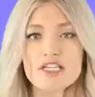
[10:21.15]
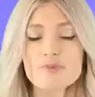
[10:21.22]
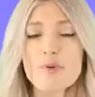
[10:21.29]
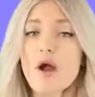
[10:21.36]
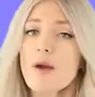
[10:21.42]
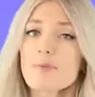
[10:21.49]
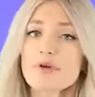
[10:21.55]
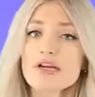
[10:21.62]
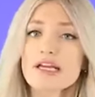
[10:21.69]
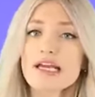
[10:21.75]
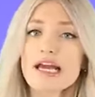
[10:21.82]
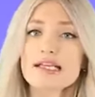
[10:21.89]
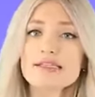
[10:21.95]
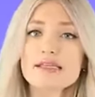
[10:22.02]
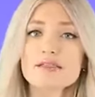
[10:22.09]
This
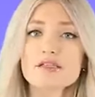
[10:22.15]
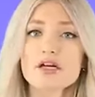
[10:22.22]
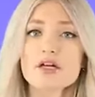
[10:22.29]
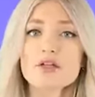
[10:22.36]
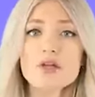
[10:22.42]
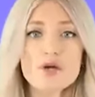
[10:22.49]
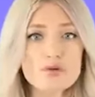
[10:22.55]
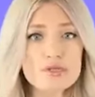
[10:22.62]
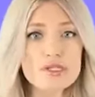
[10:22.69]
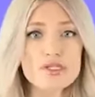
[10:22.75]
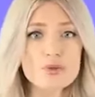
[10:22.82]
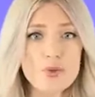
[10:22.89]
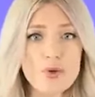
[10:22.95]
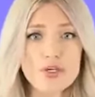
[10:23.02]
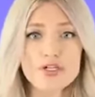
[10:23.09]
property is as close
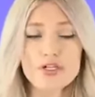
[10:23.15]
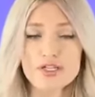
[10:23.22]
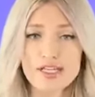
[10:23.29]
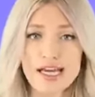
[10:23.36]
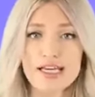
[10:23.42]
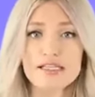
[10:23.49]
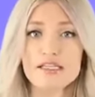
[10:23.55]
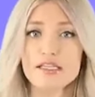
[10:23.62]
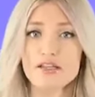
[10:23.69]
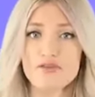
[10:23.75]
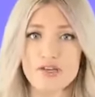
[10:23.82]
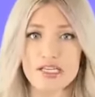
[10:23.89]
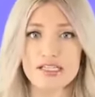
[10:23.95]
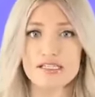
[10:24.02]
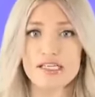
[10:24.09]
as one could get to
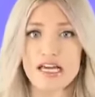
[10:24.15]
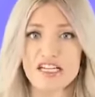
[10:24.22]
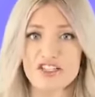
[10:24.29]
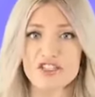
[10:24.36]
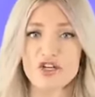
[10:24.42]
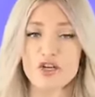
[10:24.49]
living inside a